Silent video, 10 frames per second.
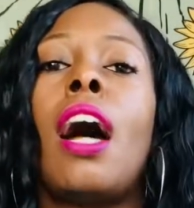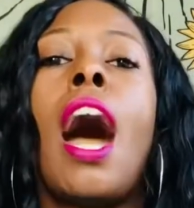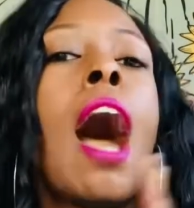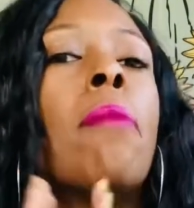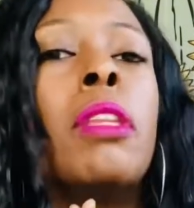
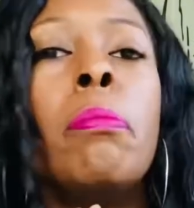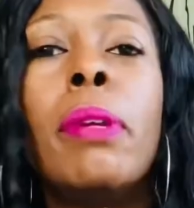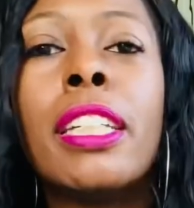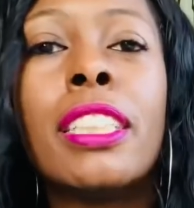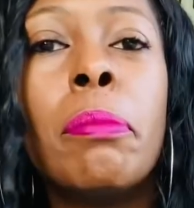I'm the
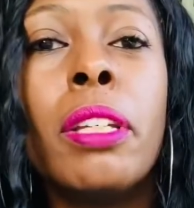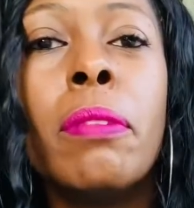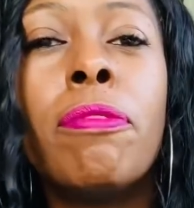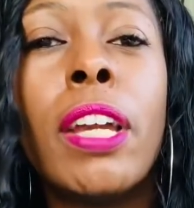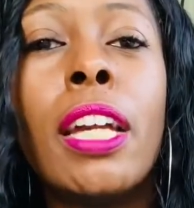biggest
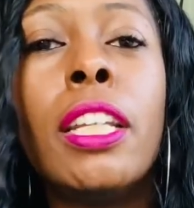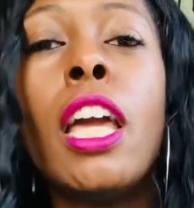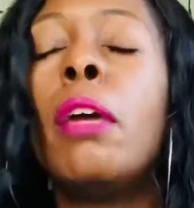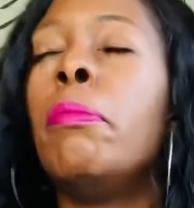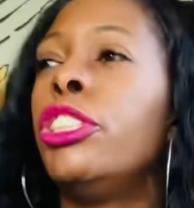Eminem fan
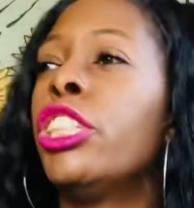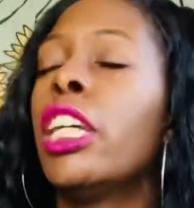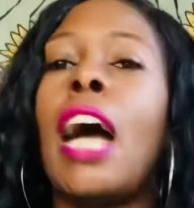in Michigan.